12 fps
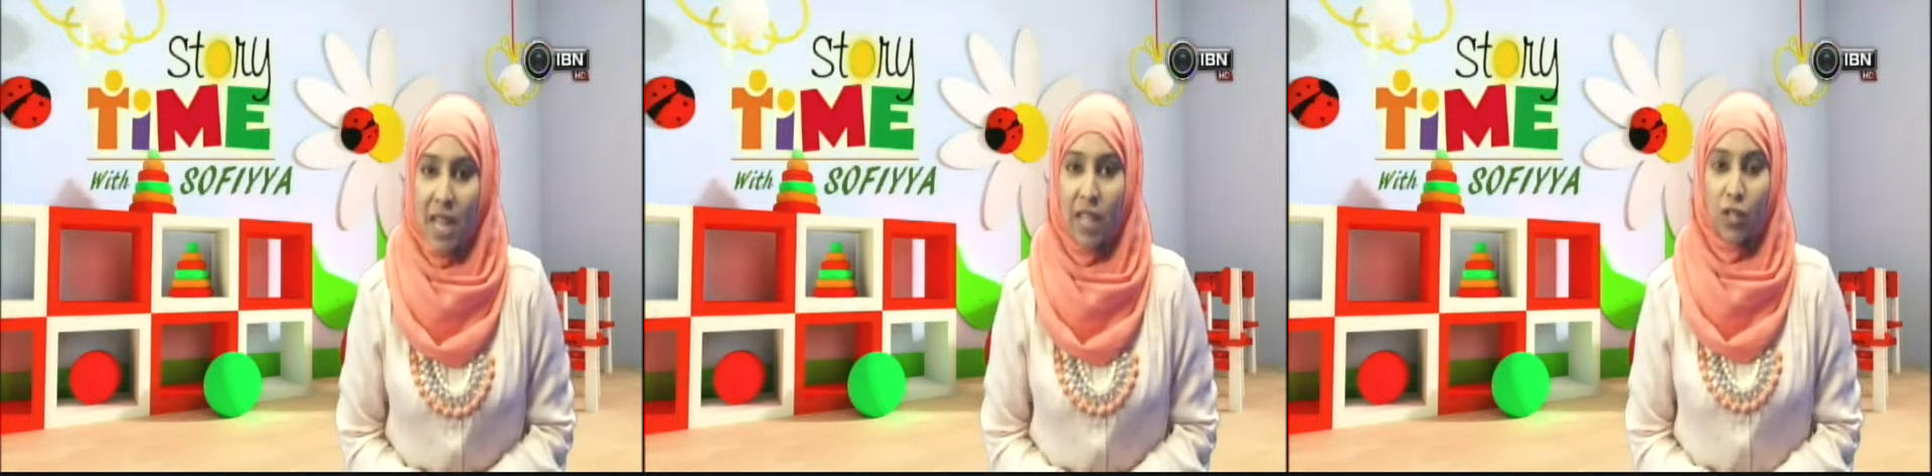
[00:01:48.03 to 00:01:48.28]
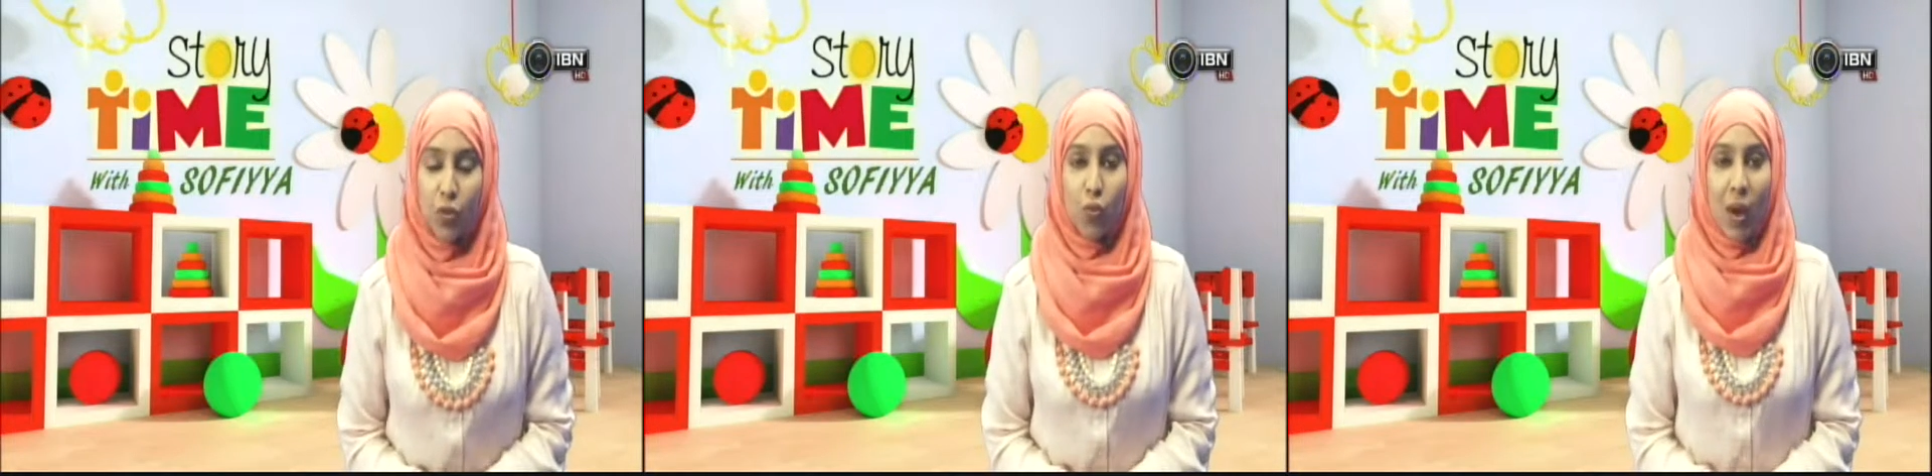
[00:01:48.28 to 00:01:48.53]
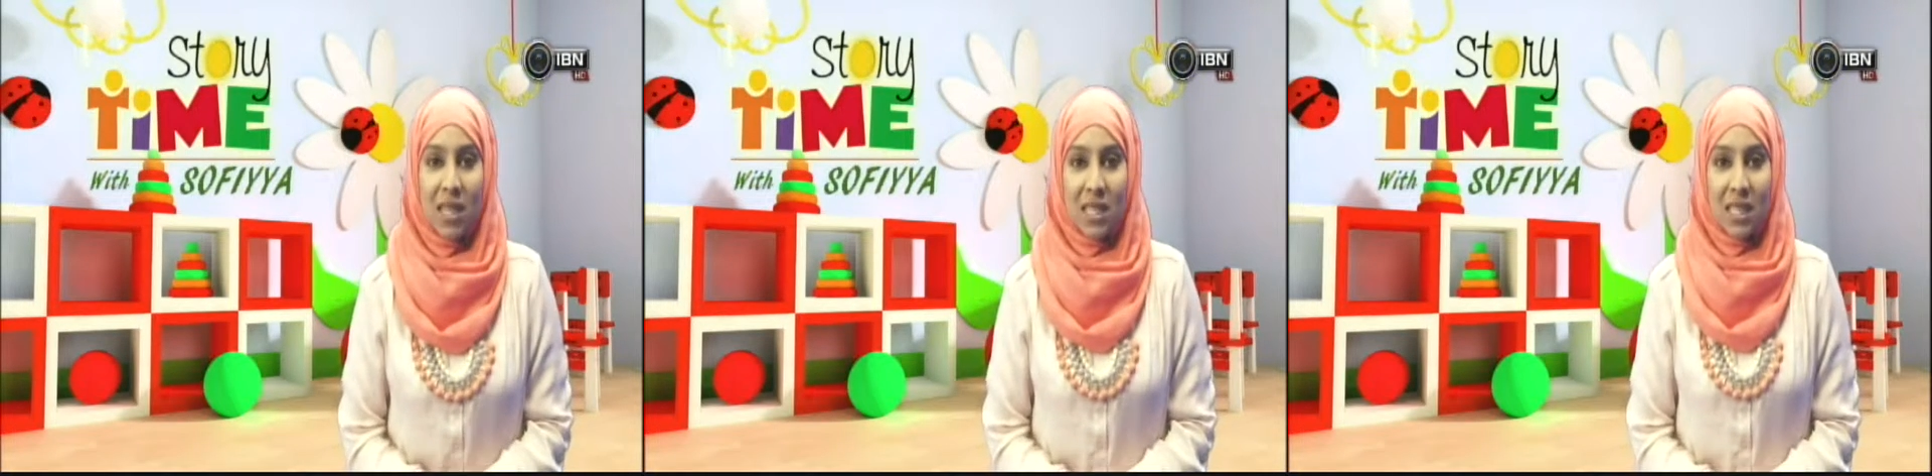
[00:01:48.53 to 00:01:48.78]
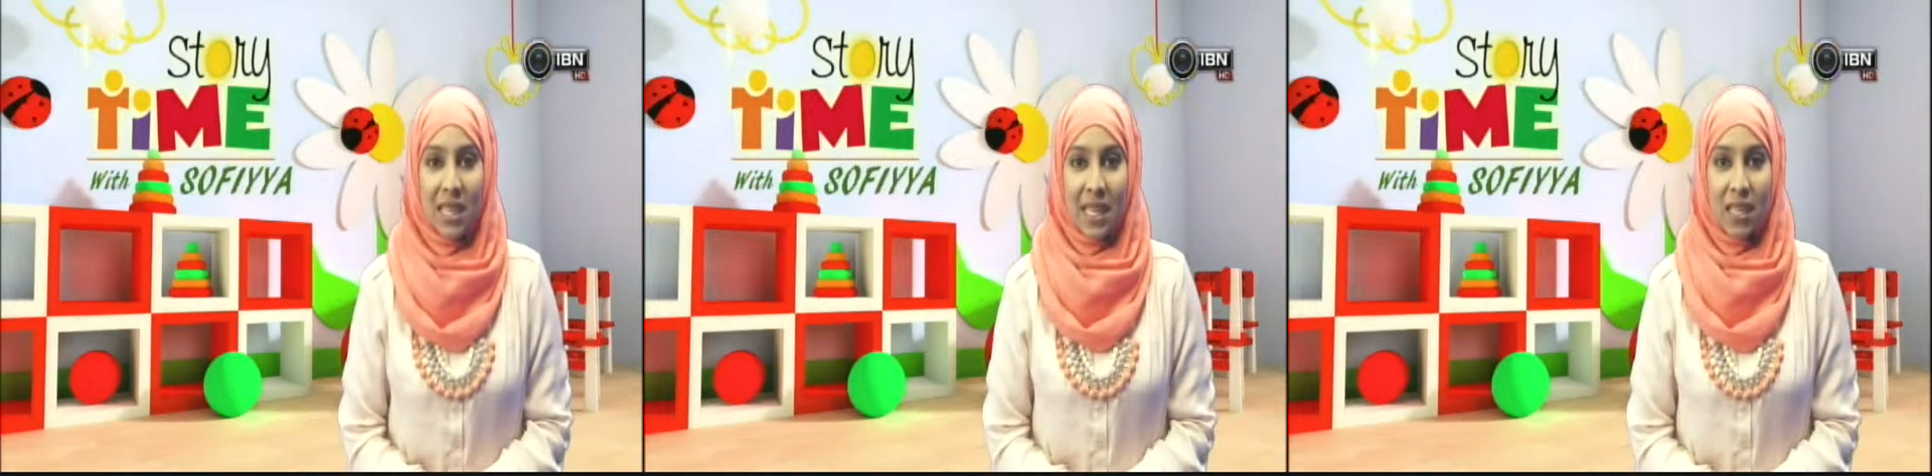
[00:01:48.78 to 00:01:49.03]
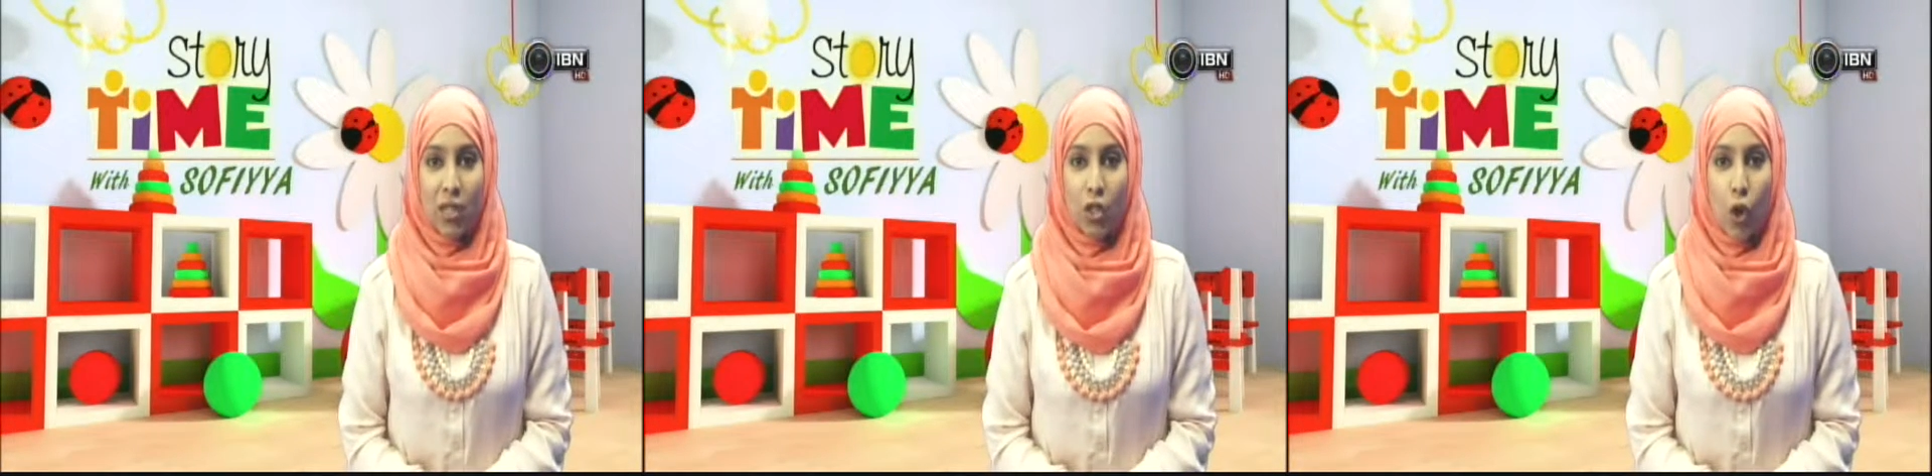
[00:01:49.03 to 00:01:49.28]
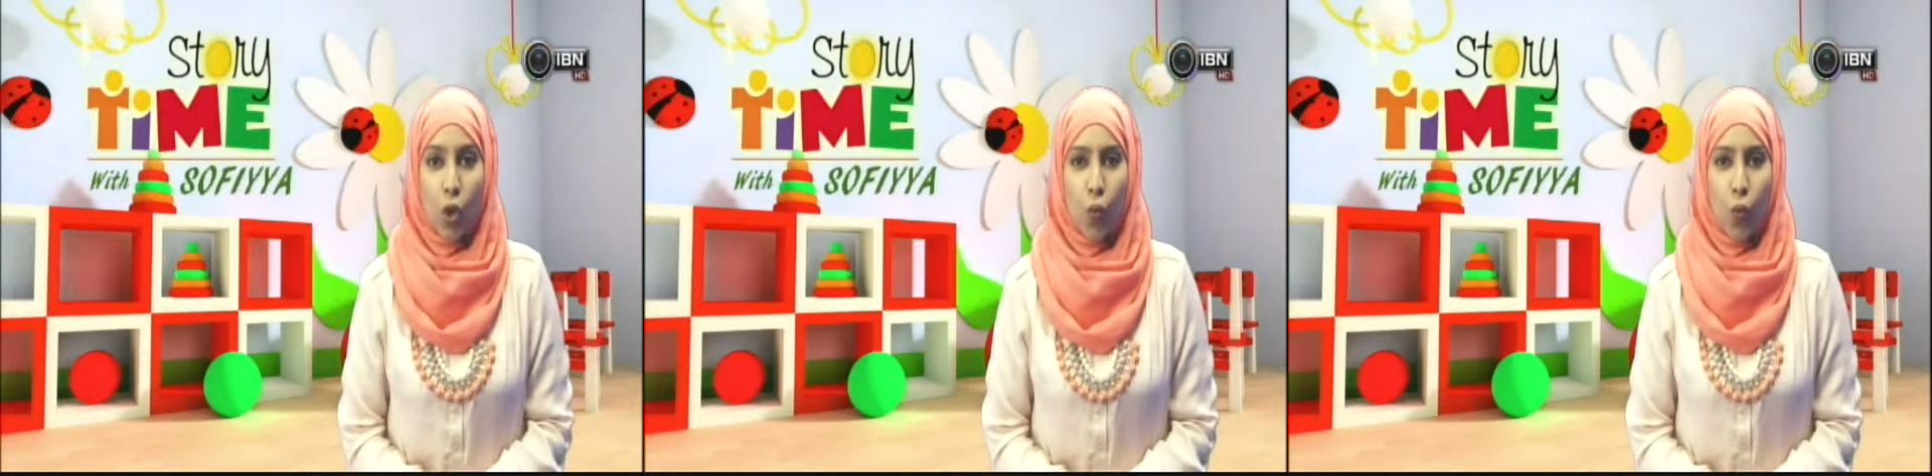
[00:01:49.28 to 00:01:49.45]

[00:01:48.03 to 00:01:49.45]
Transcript: Its residents